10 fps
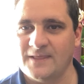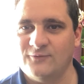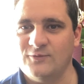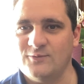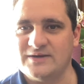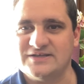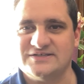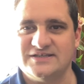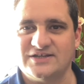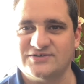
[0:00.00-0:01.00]
we want to see
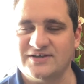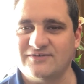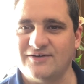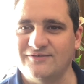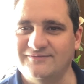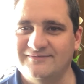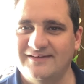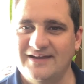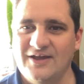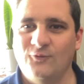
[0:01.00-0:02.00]
the tree grow.
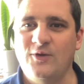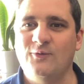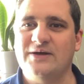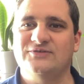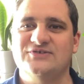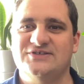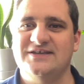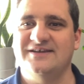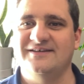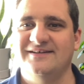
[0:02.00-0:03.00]
We want to
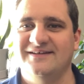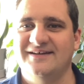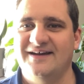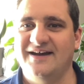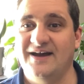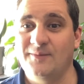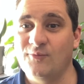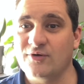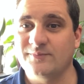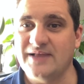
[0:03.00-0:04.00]
see
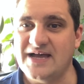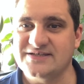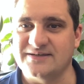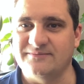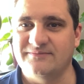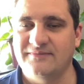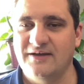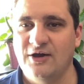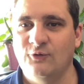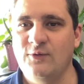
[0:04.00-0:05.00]
more blossom.
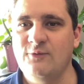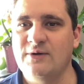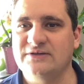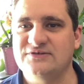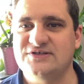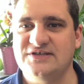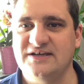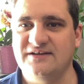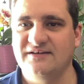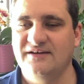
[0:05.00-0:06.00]
We want to
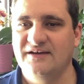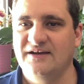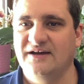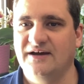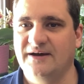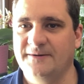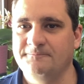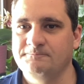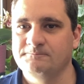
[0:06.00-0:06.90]
see the